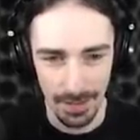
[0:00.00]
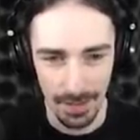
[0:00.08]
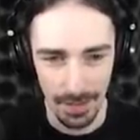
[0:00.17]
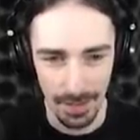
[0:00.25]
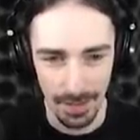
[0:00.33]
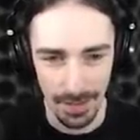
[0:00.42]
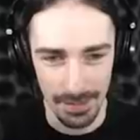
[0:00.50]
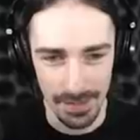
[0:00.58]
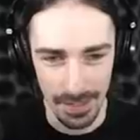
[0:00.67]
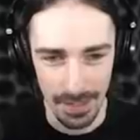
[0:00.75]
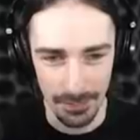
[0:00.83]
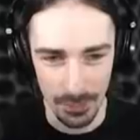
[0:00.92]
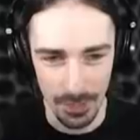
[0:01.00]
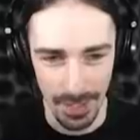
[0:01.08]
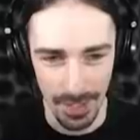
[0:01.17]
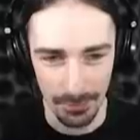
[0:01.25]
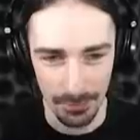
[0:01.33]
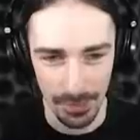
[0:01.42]
can't get off? I'd say if you
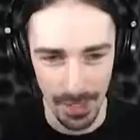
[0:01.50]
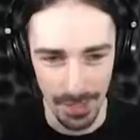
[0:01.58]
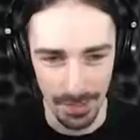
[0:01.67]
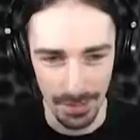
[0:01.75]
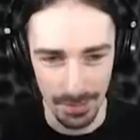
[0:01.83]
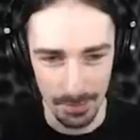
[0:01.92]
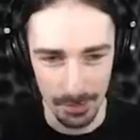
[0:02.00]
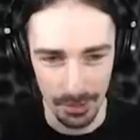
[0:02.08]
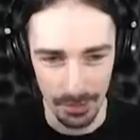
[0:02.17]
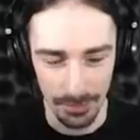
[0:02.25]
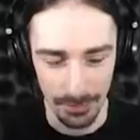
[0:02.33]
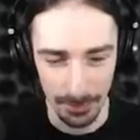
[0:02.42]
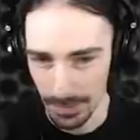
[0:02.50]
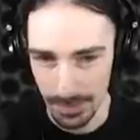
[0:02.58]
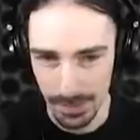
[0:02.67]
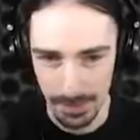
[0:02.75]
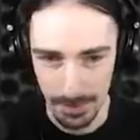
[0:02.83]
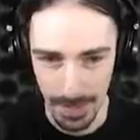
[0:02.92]
can't fly anymore.
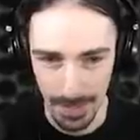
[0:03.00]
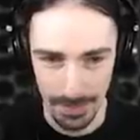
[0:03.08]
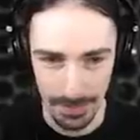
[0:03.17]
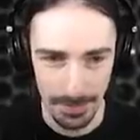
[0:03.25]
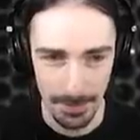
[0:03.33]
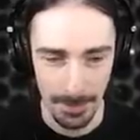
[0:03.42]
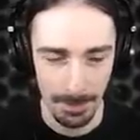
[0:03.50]
This is mine.